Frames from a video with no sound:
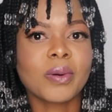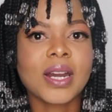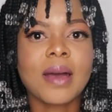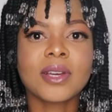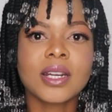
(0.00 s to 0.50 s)
but
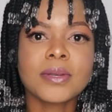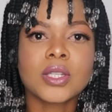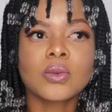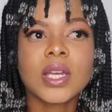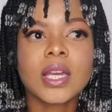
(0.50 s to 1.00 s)
I'm gonna be
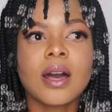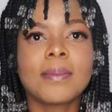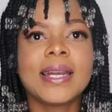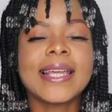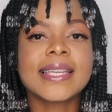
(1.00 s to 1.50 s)
doing
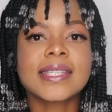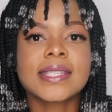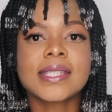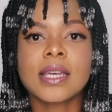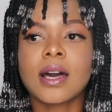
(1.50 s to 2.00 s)

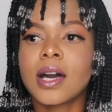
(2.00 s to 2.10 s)
less